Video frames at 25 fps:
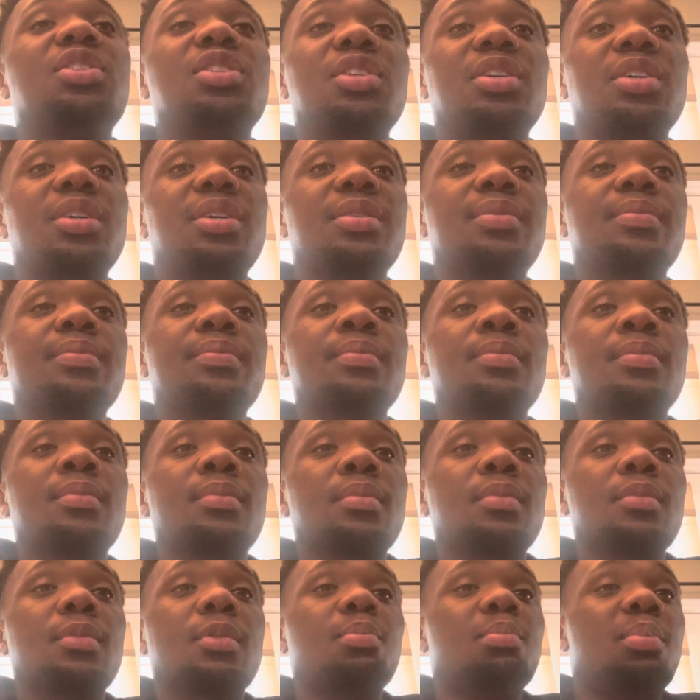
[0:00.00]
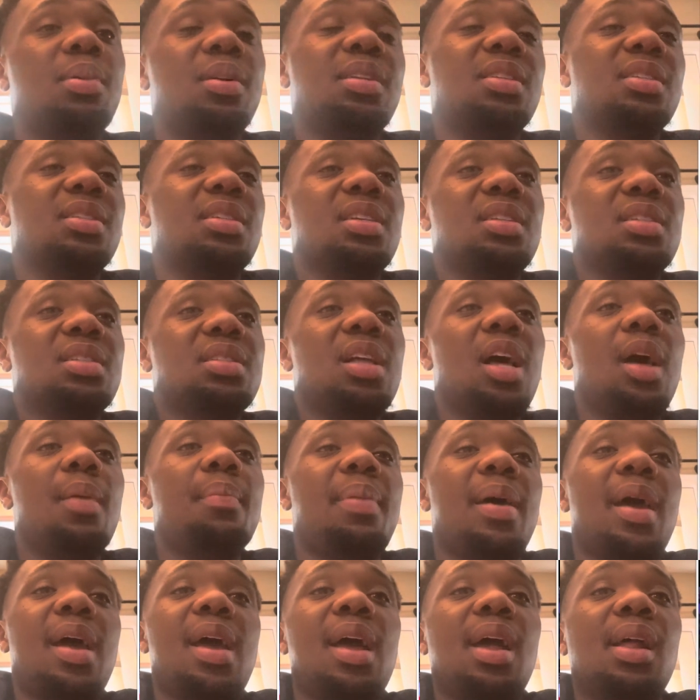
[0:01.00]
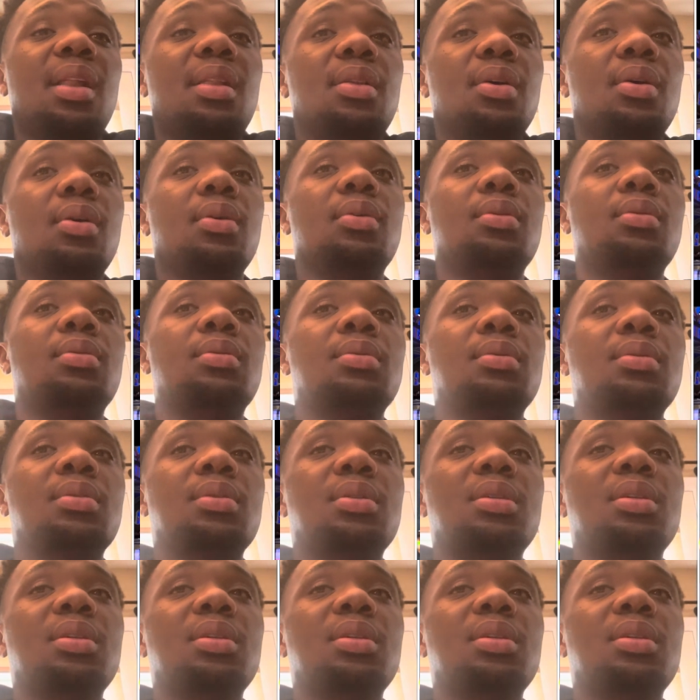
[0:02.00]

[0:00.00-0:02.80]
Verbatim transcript: year, but it's, it's not bad though.